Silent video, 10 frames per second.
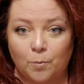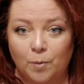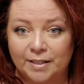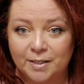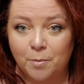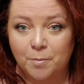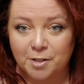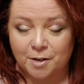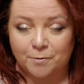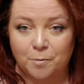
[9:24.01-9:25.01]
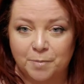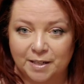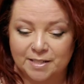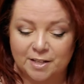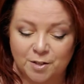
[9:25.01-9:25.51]
I did one more shuffle
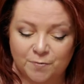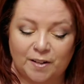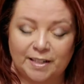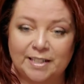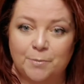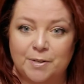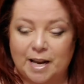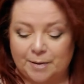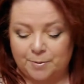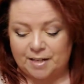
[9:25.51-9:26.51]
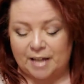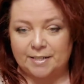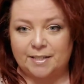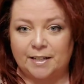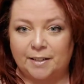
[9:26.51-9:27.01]
because I just felt like it was kind of
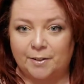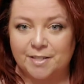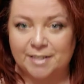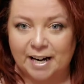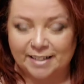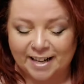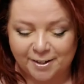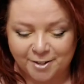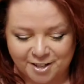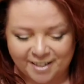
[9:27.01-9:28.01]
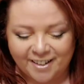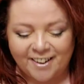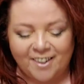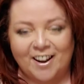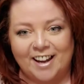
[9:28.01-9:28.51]
sitting there in stagnant energy.
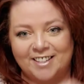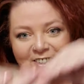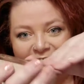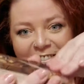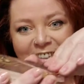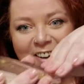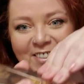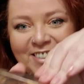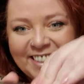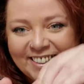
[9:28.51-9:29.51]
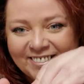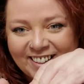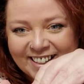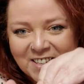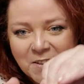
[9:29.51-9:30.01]
Okay, so here we go.
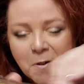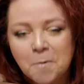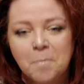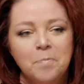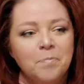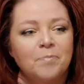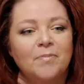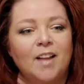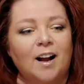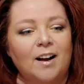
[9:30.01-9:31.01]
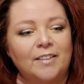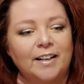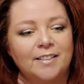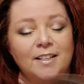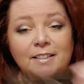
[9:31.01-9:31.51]
Ready? All
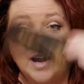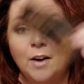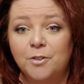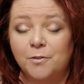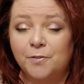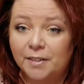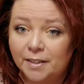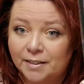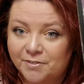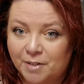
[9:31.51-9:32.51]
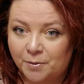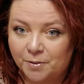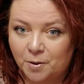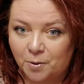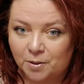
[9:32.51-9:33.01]
right, now you're feeling left out in the
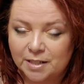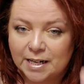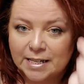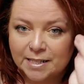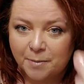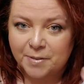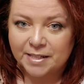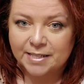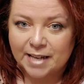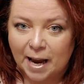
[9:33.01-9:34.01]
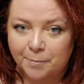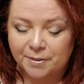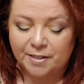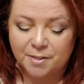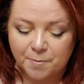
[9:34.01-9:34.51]
cold. Something has
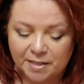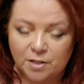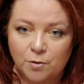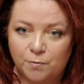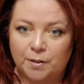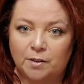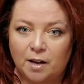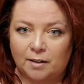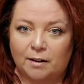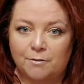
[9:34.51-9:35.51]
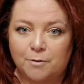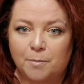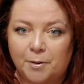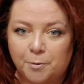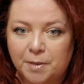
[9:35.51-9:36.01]
happened that's making you feel cut off from
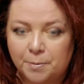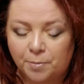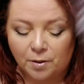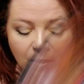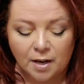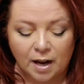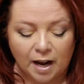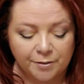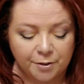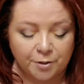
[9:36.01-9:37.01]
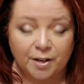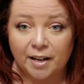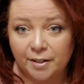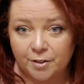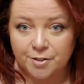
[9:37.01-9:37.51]
other people. Either you're
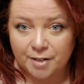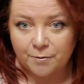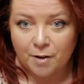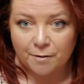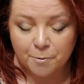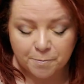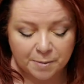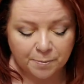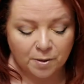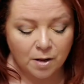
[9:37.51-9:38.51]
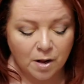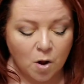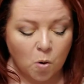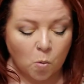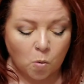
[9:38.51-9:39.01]
cutting yourself off from people,
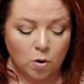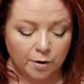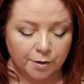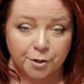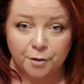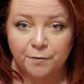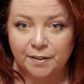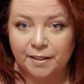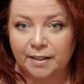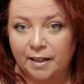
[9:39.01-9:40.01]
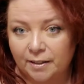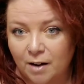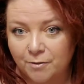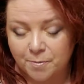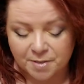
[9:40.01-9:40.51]
or you're feeling cut
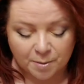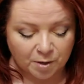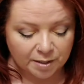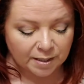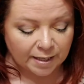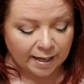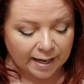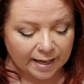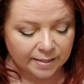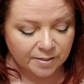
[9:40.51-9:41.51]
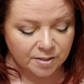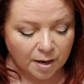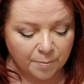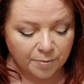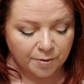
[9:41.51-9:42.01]
off from someone. And
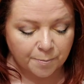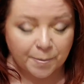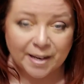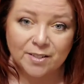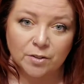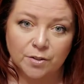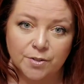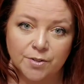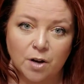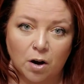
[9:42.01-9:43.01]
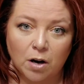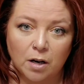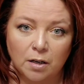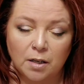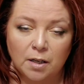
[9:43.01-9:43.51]
the pentacles
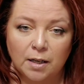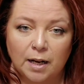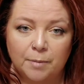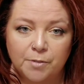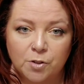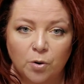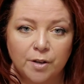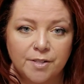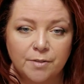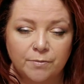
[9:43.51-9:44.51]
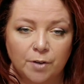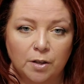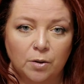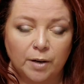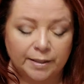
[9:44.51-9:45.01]
are Taurus,
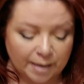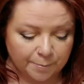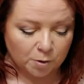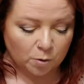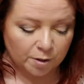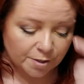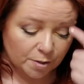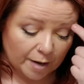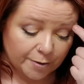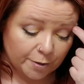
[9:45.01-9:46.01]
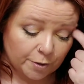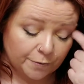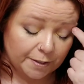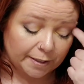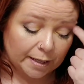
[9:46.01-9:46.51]
Virgo, and Capricorn. So either you're
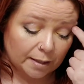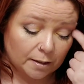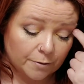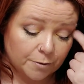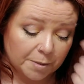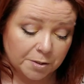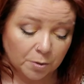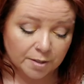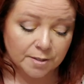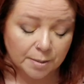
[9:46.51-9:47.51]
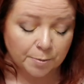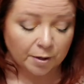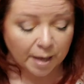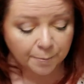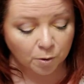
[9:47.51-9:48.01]
feeling cut off from a Taurus, Libra, or
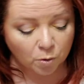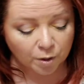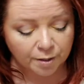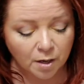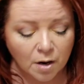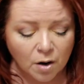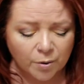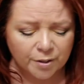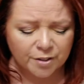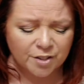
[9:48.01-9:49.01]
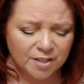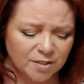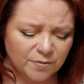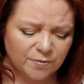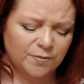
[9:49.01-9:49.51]
Capricorn, or you're
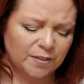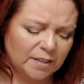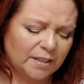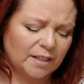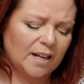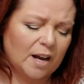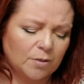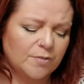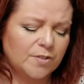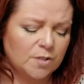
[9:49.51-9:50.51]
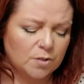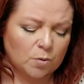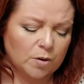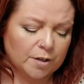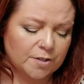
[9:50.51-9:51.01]
just feeling out of
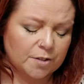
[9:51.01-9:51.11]
sorts.